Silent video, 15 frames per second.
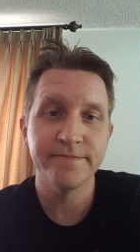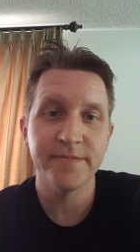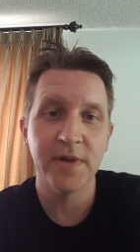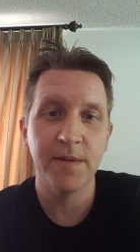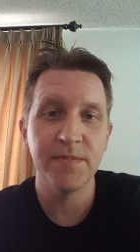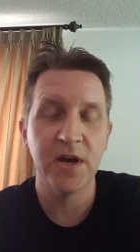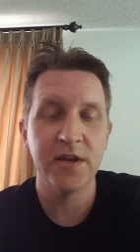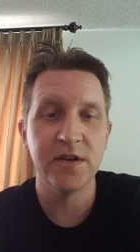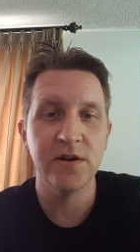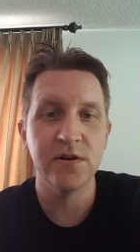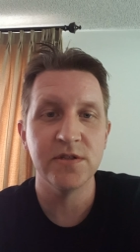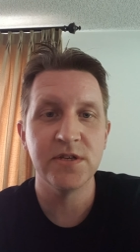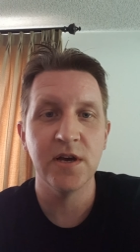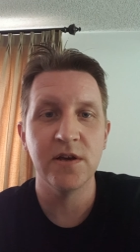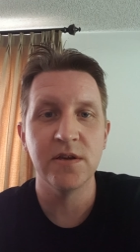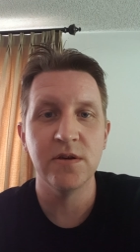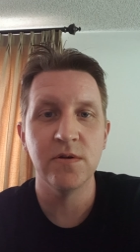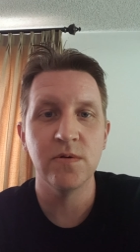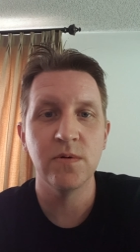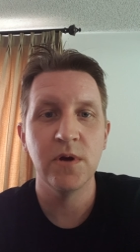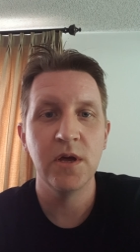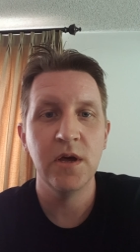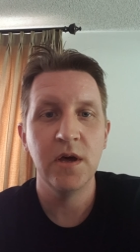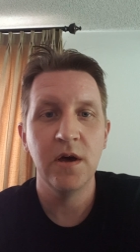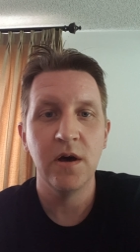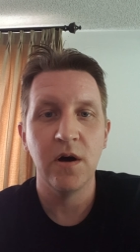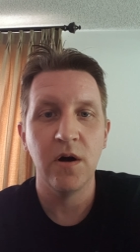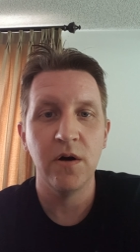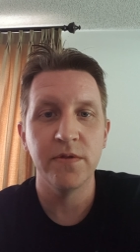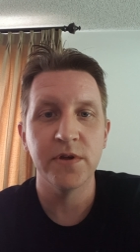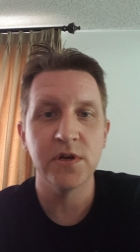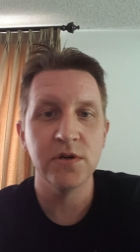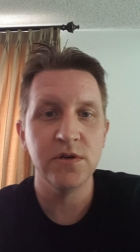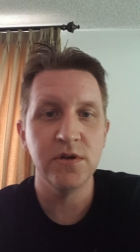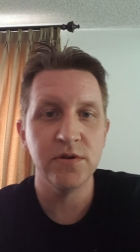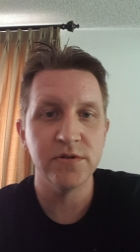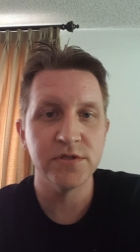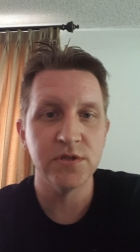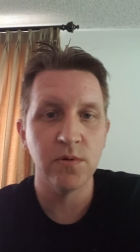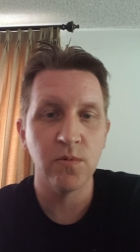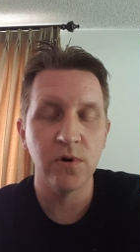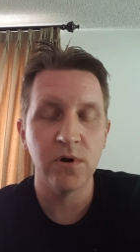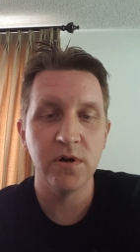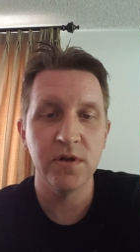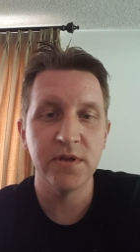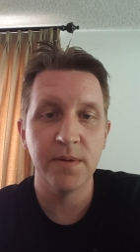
I'm not here to tell you all the good news in the world.